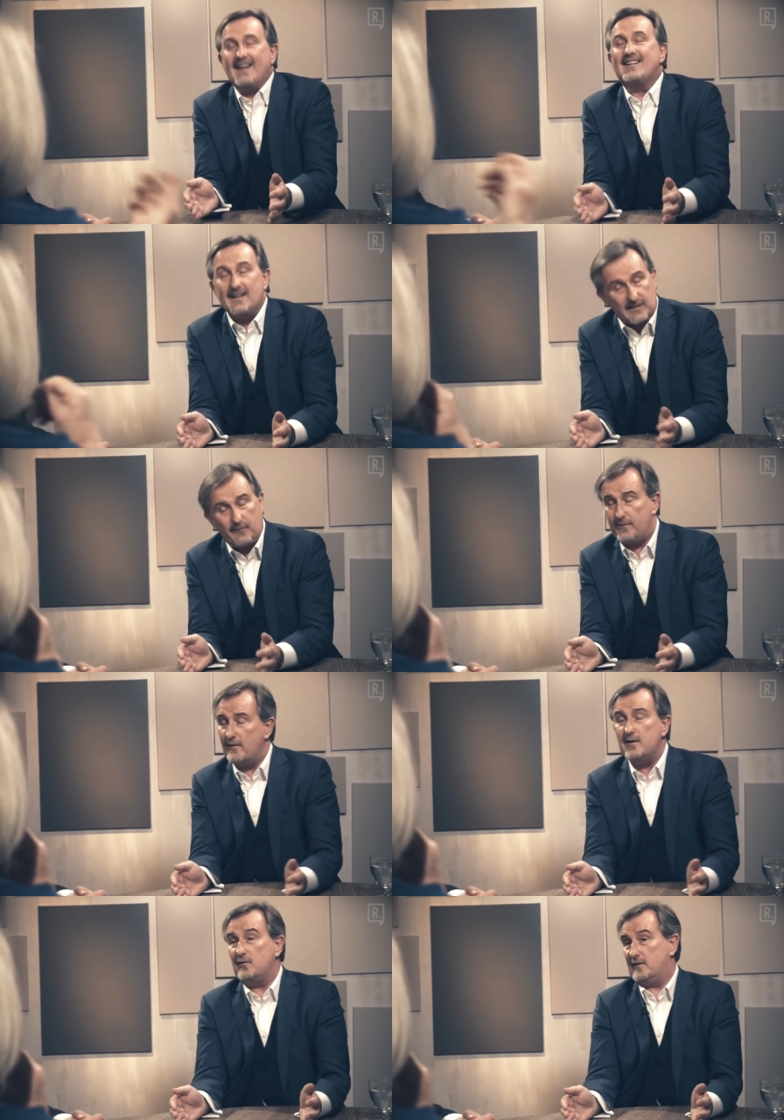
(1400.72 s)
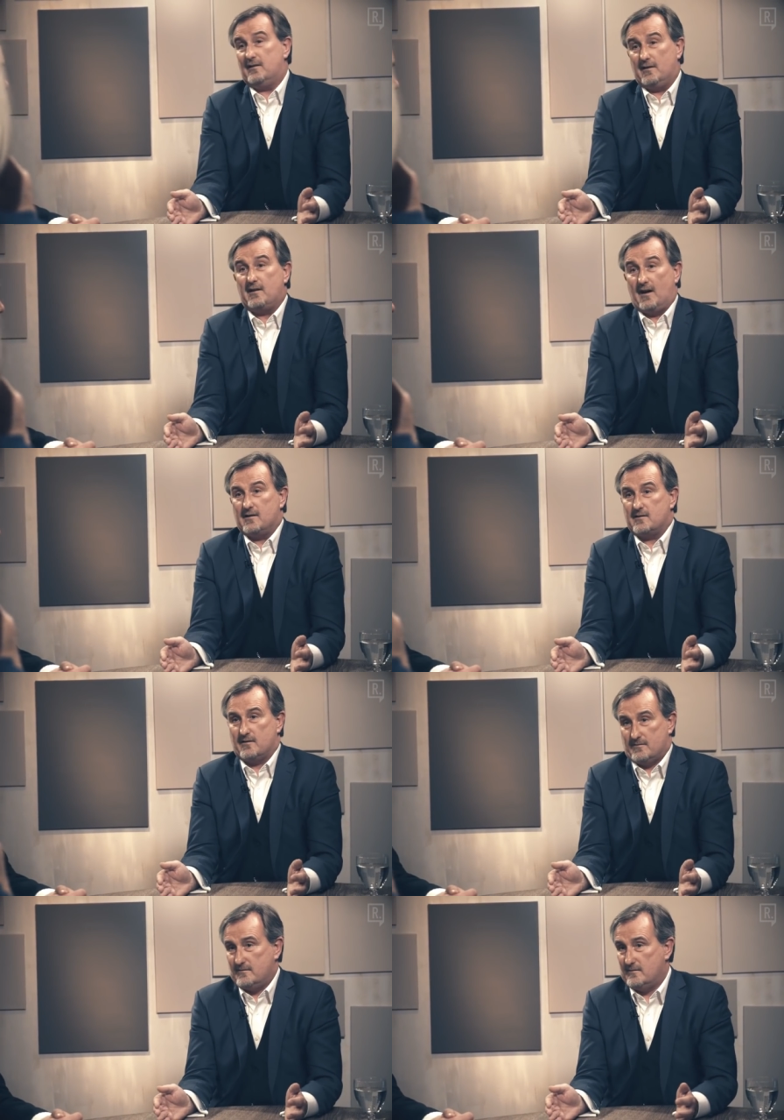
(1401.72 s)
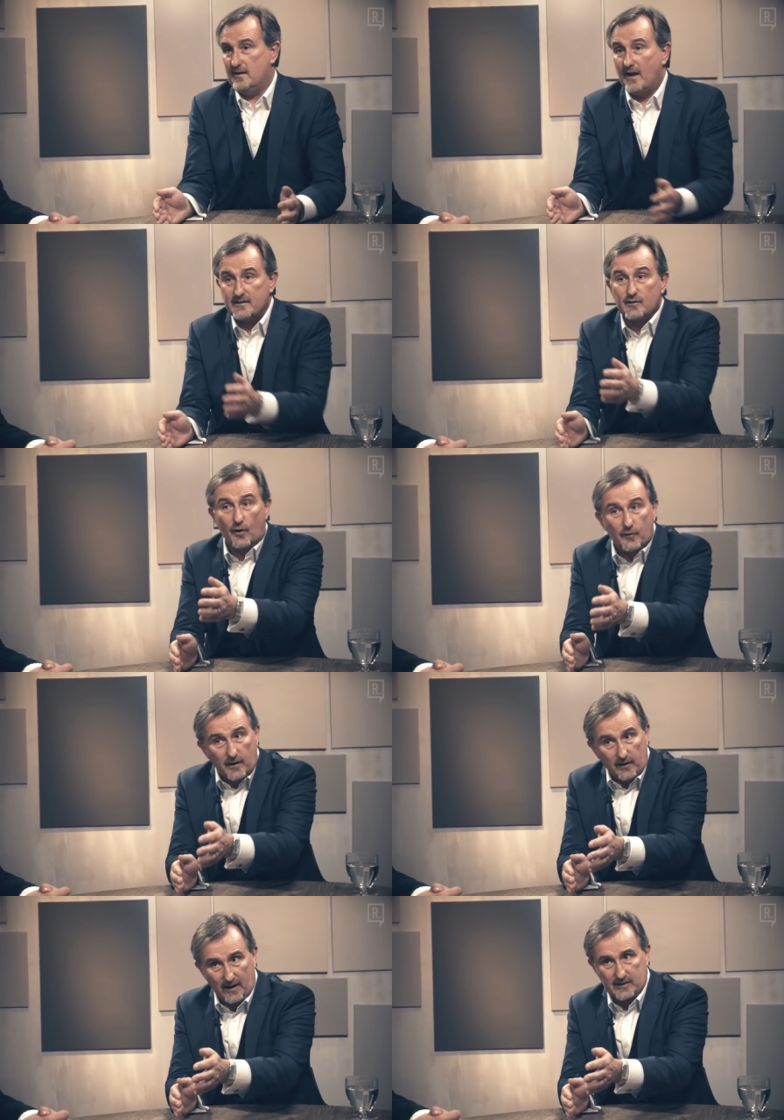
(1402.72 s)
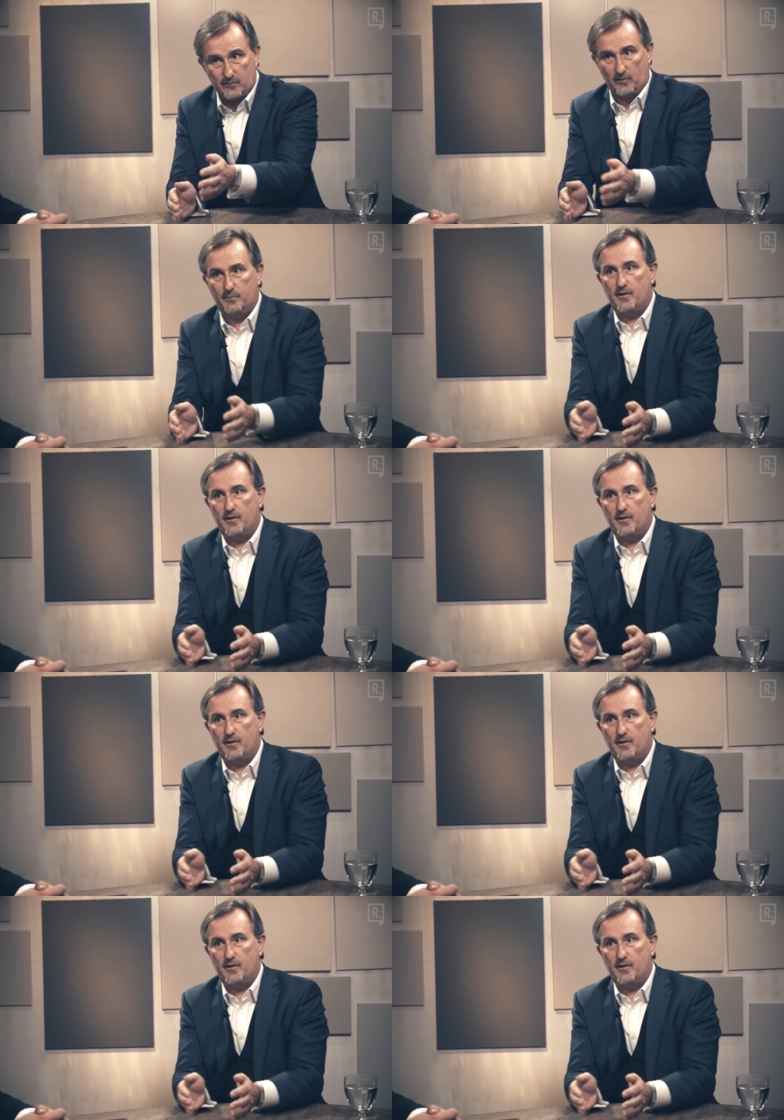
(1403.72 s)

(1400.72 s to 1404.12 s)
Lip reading: It's a very good indicator. Yeah. It hasn't got the collateral,